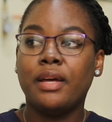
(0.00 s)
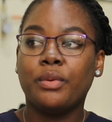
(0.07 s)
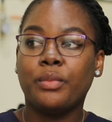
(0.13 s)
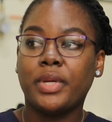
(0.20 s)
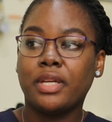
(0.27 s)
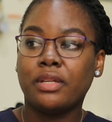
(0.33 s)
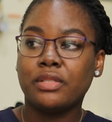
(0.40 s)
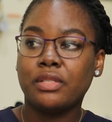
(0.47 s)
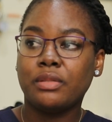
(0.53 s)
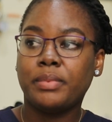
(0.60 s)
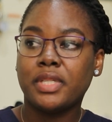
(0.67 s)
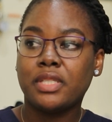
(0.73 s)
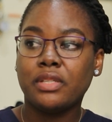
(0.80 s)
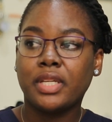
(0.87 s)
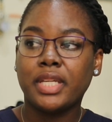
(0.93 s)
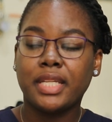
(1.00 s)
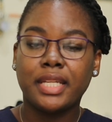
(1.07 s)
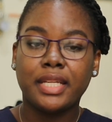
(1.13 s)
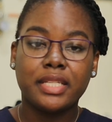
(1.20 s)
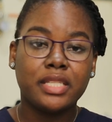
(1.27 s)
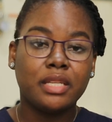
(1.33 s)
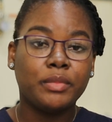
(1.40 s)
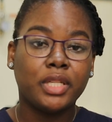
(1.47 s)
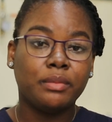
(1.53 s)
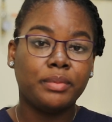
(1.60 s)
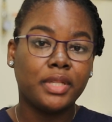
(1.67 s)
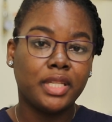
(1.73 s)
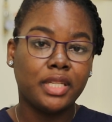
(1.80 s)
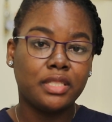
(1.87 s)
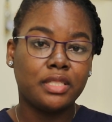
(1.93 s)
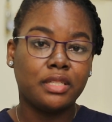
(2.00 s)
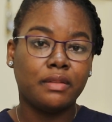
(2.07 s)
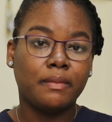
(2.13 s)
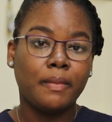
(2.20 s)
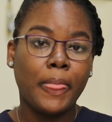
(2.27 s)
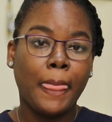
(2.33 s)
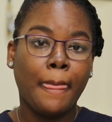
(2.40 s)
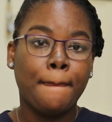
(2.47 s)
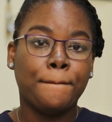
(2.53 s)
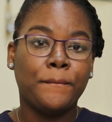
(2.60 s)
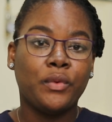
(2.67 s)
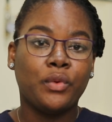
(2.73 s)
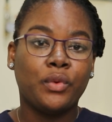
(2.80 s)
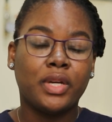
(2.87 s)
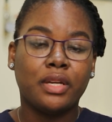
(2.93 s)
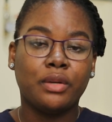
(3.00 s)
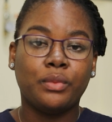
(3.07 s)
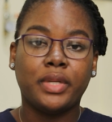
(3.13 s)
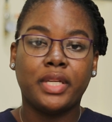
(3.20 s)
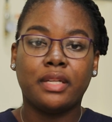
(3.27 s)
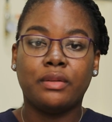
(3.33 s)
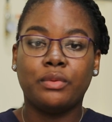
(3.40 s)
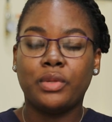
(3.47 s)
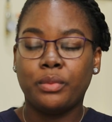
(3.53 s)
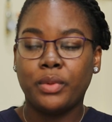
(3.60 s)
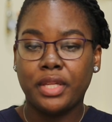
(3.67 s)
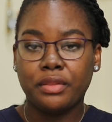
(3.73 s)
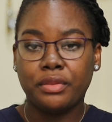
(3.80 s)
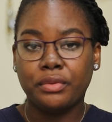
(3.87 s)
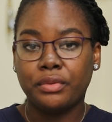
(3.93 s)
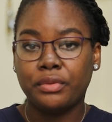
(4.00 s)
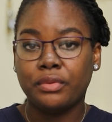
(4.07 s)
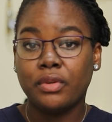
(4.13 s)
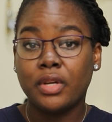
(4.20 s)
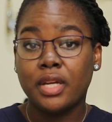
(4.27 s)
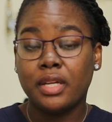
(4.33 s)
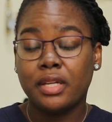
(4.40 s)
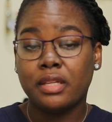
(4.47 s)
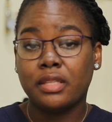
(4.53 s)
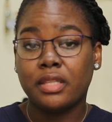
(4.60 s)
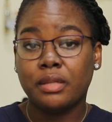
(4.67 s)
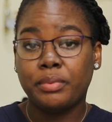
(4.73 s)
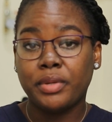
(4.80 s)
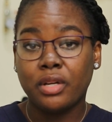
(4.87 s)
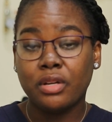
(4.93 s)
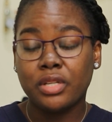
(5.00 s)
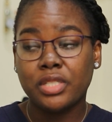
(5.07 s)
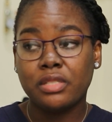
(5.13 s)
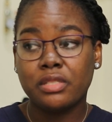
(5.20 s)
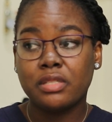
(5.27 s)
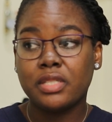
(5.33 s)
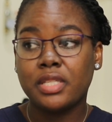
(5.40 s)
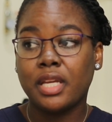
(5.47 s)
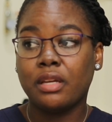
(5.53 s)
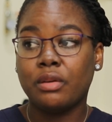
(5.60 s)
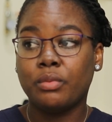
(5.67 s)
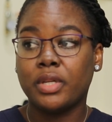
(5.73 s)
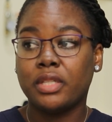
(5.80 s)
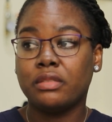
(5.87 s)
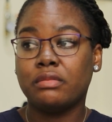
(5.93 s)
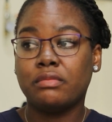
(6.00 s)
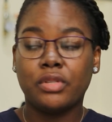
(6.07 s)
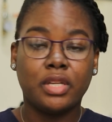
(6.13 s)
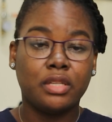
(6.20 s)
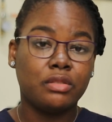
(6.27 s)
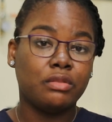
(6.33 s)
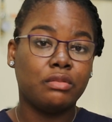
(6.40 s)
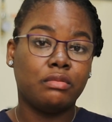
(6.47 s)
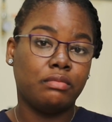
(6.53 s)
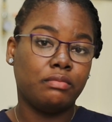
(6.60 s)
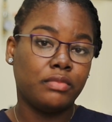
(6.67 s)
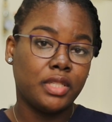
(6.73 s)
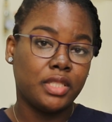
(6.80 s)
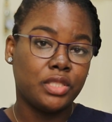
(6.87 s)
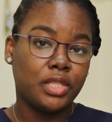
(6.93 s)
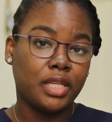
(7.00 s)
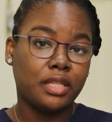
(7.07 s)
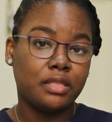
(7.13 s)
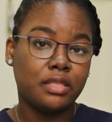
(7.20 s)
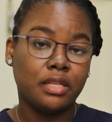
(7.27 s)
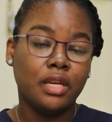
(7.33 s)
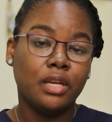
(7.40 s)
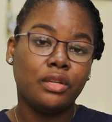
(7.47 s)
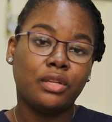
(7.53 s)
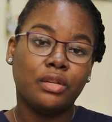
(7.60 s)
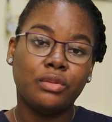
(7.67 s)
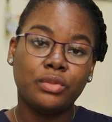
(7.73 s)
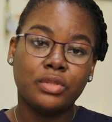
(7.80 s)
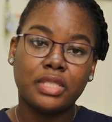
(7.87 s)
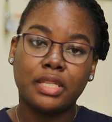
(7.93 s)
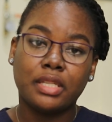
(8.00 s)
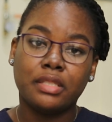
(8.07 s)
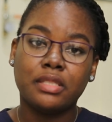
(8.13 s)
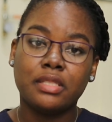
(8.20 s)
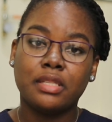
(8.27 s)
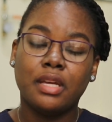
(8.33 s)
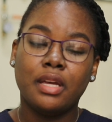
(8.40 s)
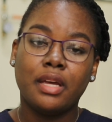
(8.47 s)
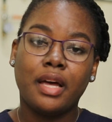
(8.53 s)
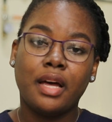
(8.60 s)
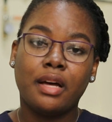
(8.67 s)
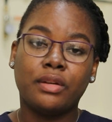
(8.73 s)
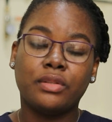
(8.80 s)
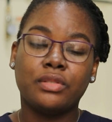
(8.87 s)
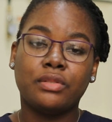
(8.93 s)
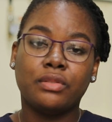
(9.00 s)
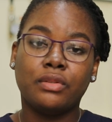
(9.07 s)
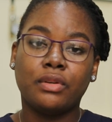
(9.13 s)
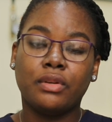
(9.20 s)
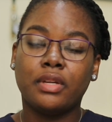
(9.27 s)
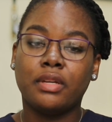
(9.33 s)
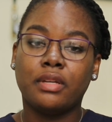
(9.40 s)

We also partook in ICSI manipulation, where we went through the precautions to take when trying to inject your oocytes, how to go,